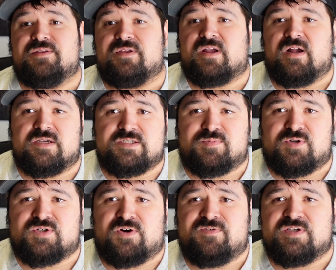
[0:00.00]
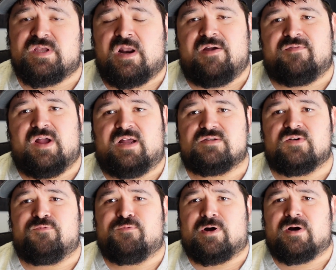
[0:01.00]
and the customer service that I've got
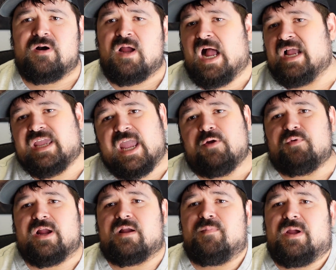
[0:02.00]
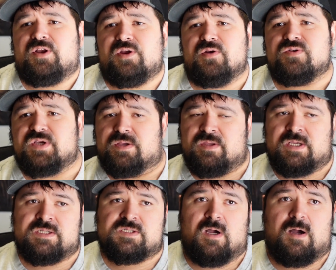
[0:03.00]
so far, I can't recommend using
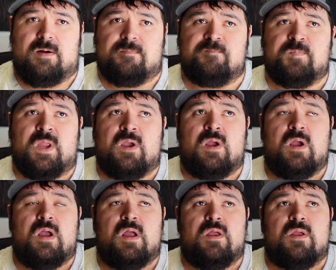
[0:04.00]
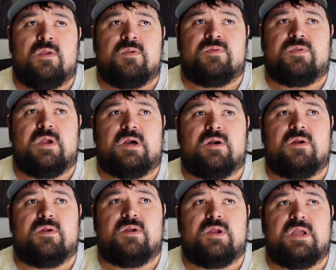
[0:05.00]
these. Um, there,
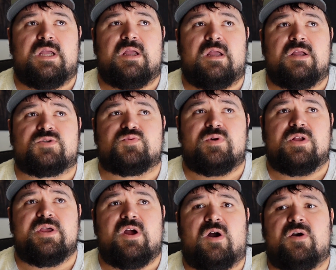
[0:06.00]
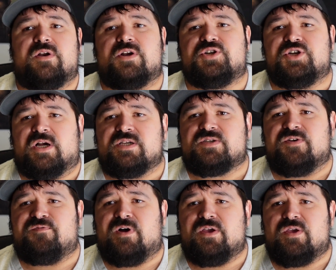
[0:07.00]
it, it's really hard to
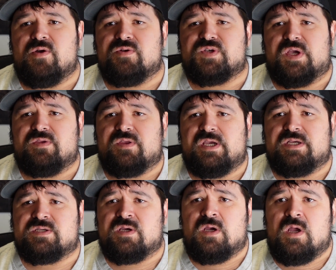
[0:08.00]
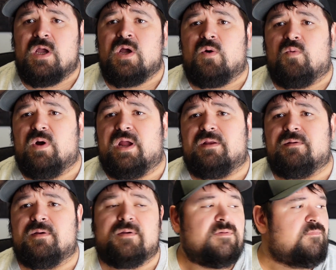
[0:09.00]
justify using these
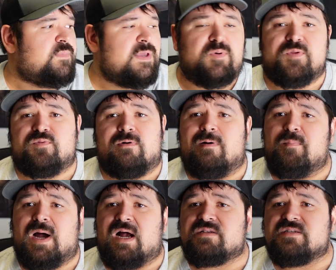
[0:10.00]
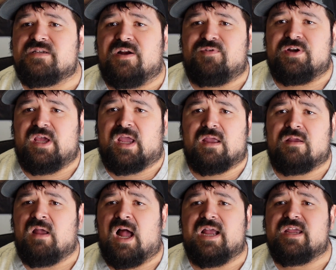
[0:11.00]
when People throw out boxes every day.
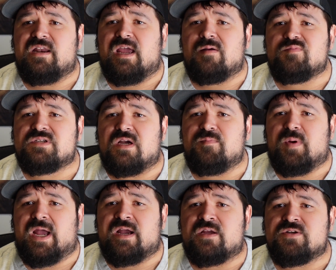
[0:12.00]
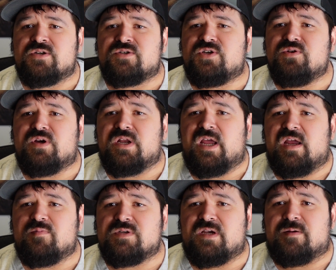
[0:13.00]
I get Amazon packages, you get
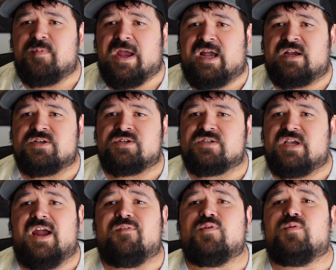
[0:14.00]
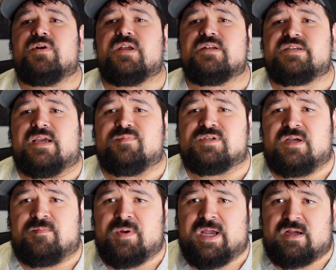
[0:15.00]
Amazon packages, everyone gets
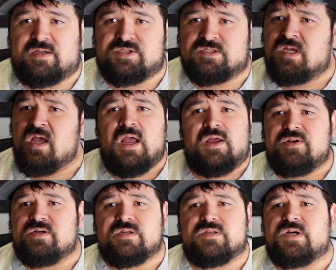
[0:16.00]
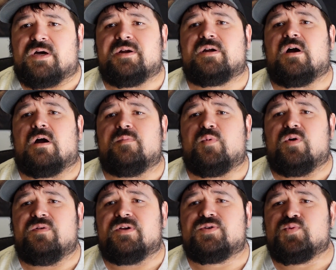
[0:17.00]
Amazon packages. There's a ton of
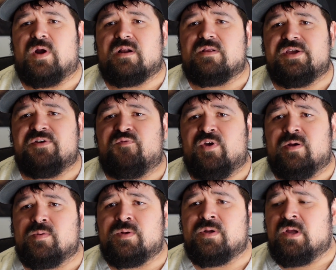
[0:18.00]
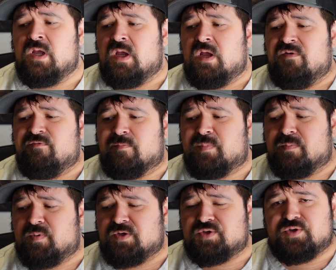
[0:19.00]
cardboard that's readily available for
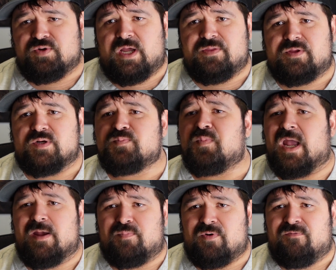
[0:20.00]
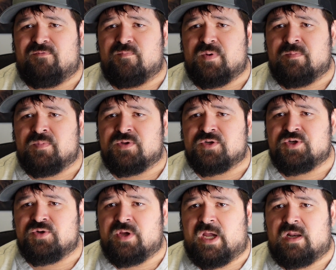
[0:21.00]
people to shoot at. There's paper for people to
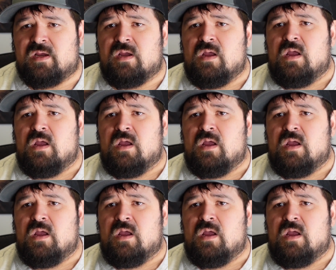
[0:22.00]
shoot at.